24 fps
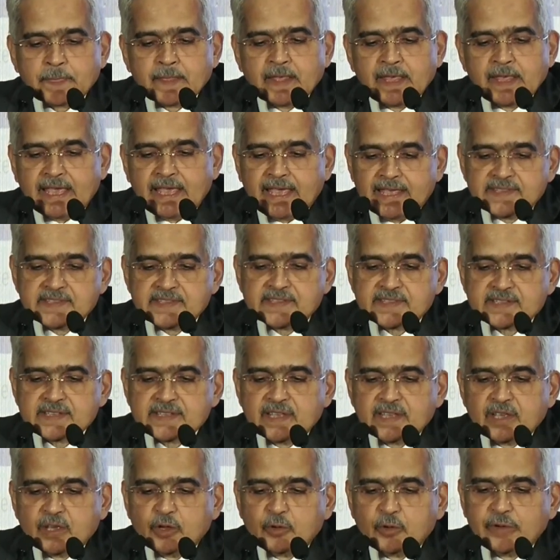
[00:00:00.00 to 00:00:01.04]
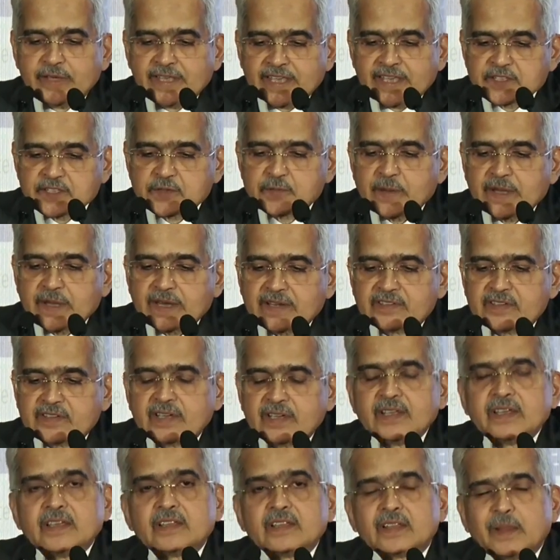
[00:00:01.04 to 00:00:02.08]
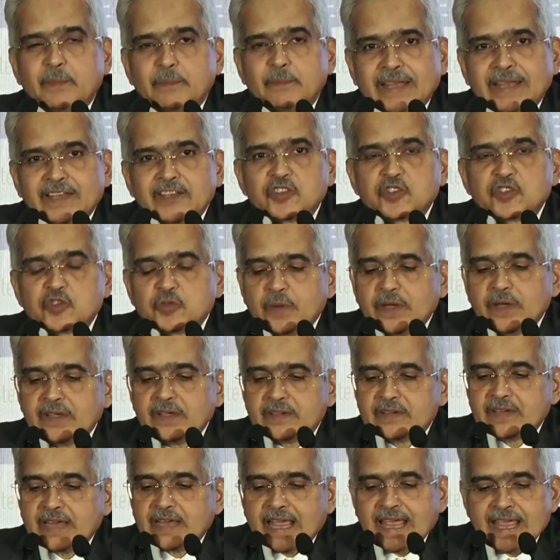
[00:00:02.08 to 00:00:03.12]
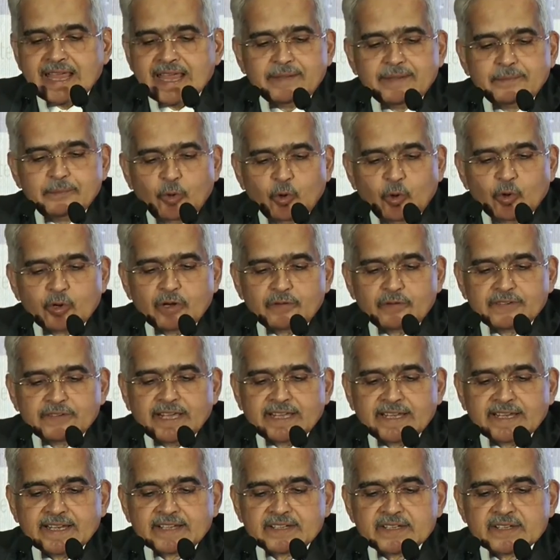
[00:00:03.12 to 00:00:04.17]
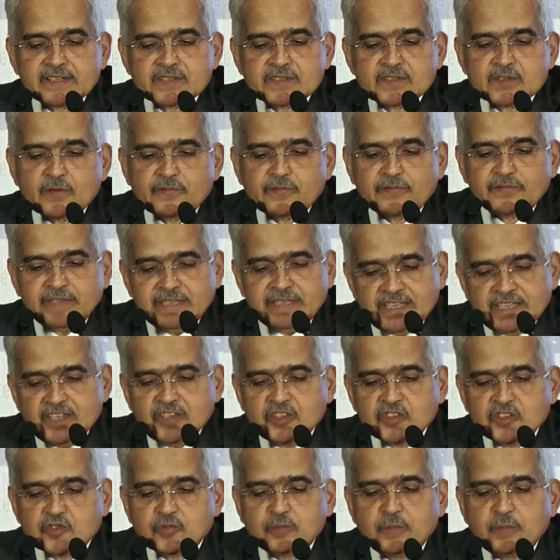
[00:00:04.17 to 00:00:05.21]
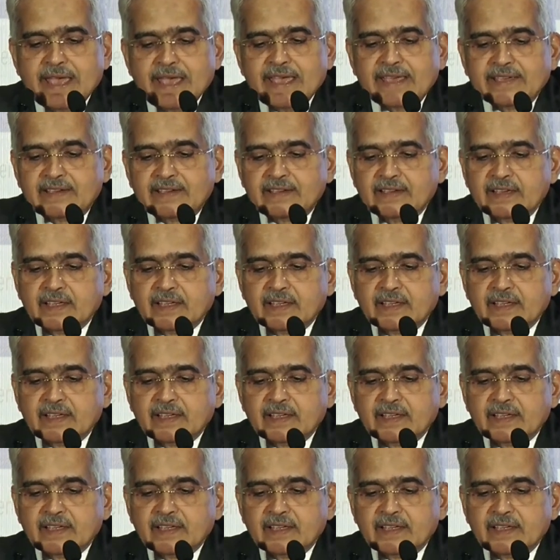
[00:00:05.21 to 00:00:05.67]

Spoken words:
Hence, we expect the management and board of directors of each bank